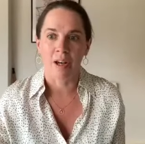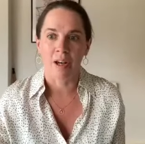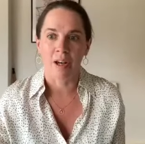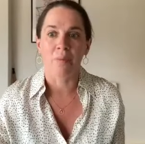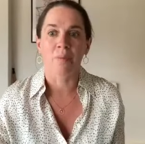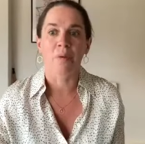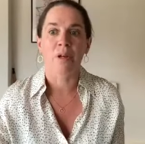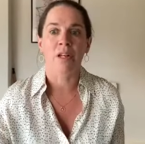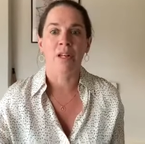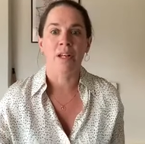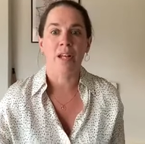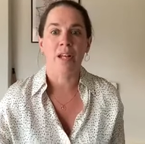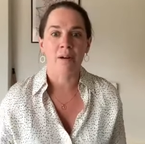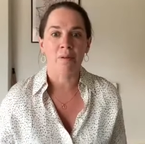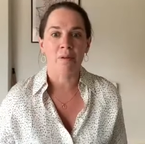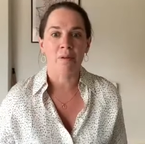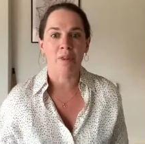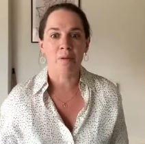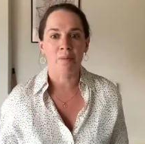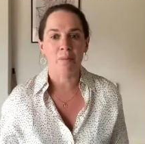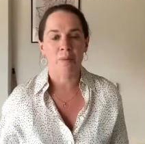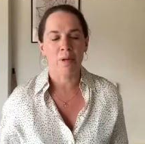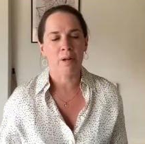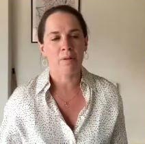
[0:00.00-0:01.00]
And we are now
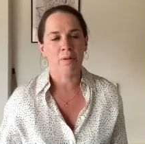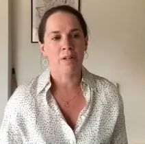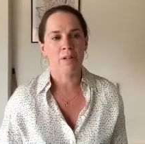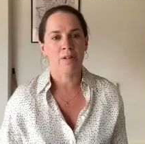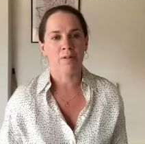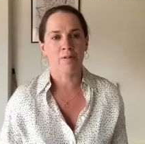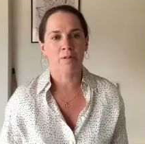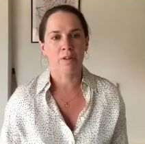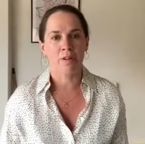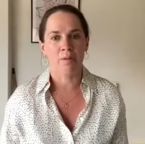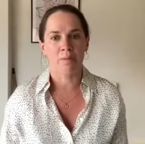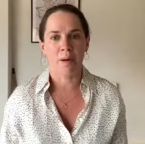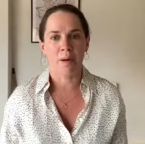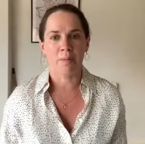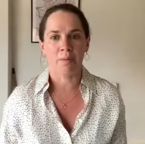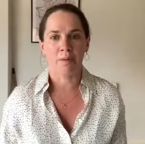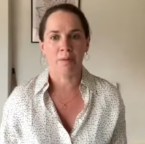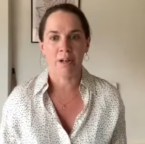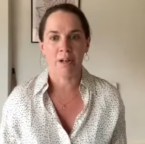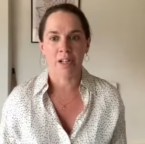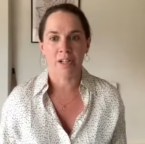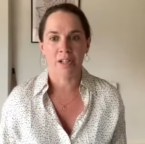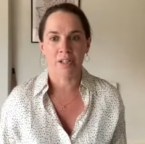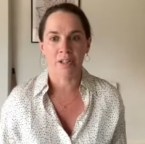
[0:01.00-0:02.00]
in the period of
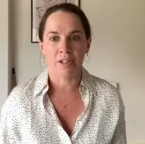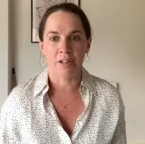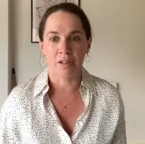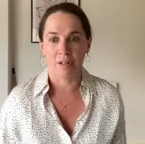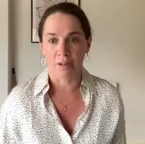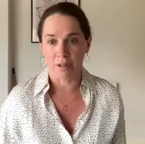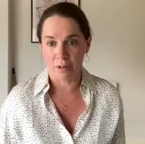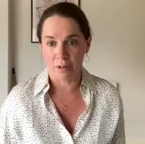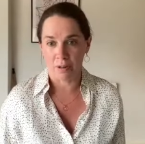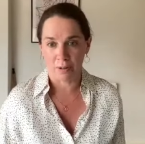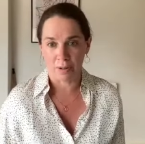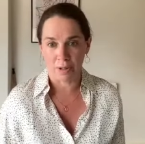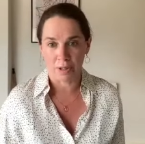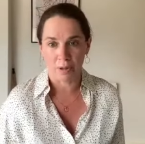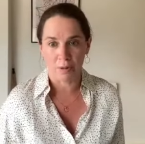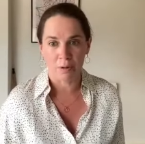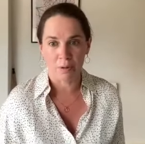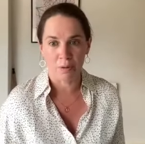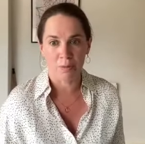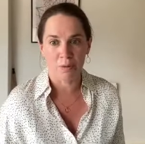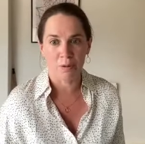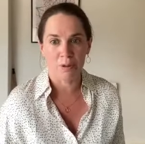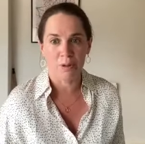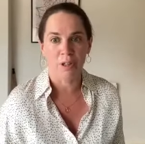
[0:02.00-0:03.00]
commemoration known as
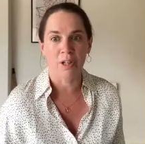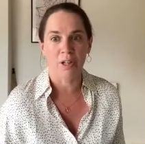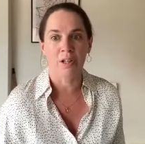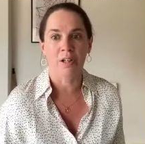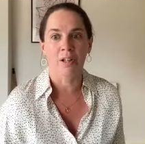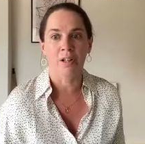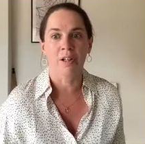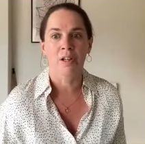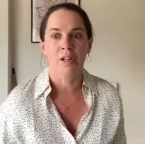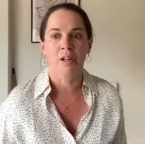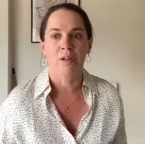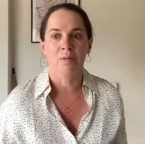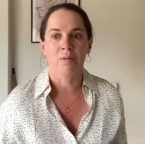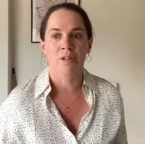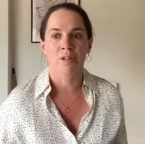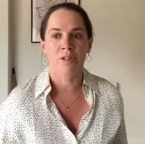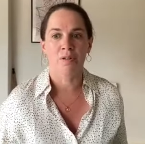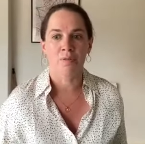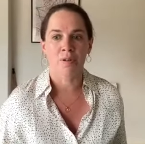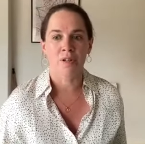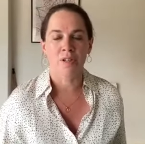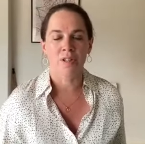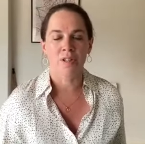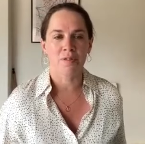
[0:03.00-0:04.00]
Kwibuka,
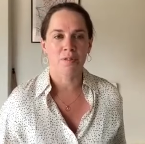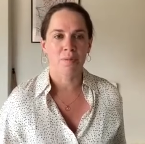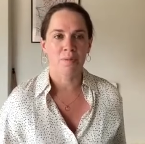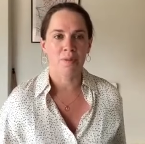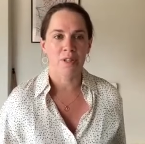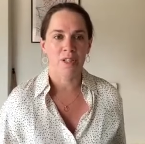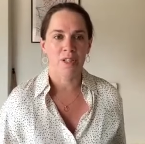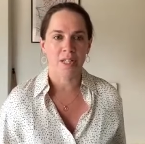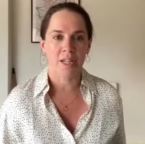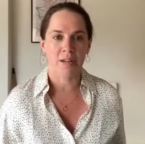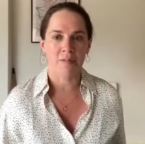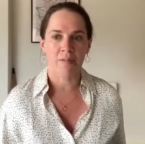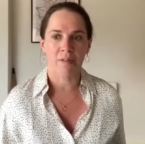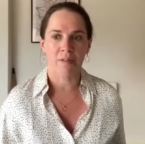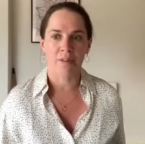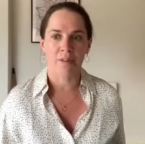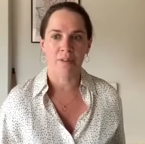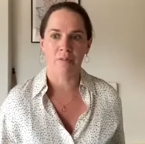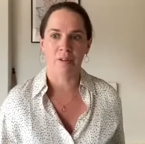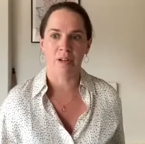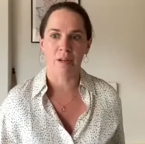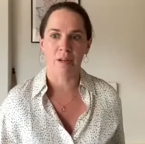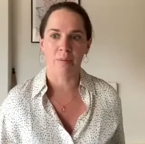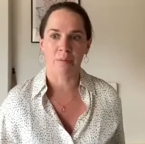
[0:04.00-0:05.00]
which runs from the 7th
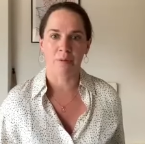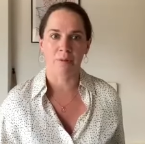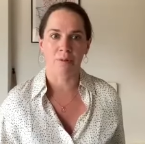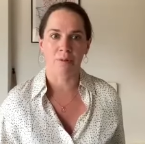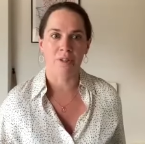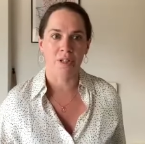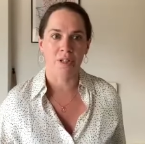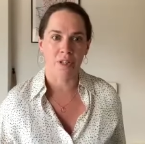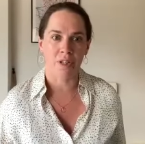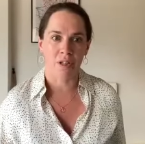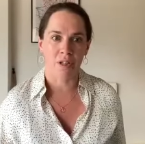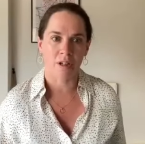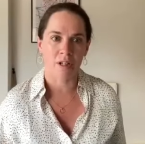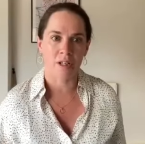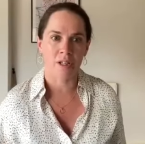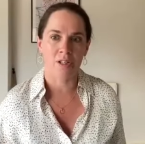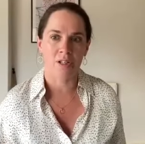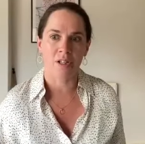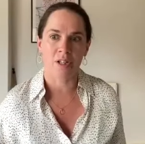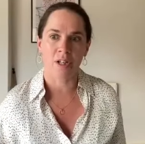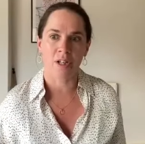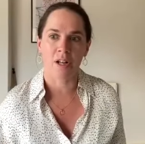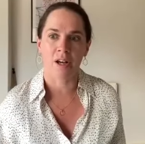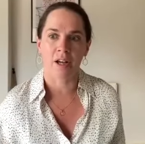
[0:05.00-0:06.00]
of April to early
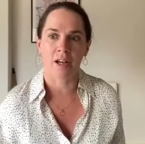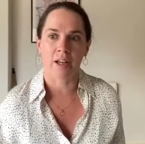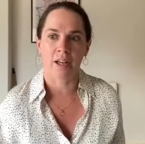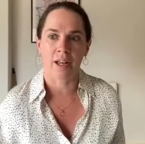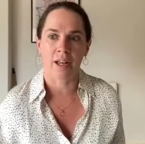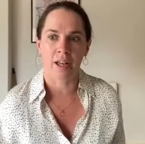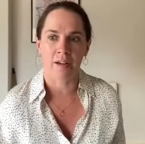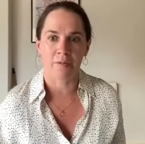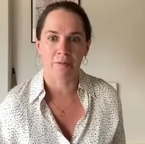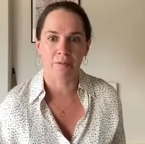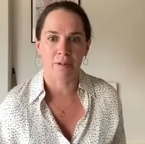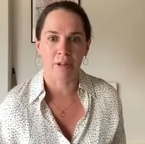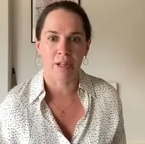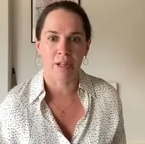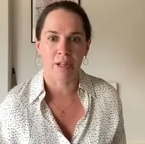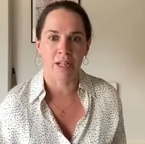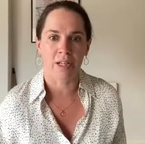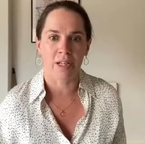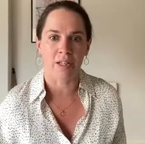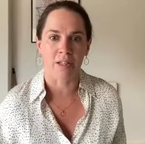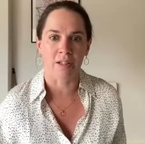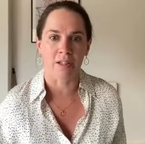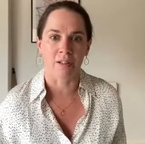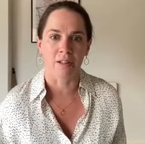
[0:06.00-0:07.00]
July every
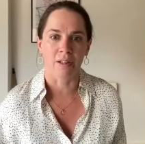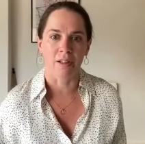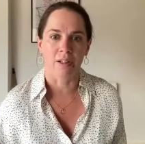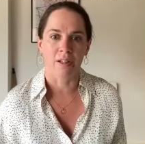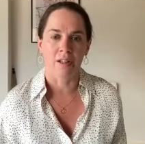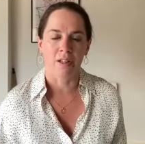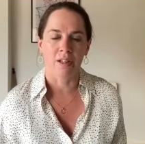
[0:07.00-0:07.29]
year.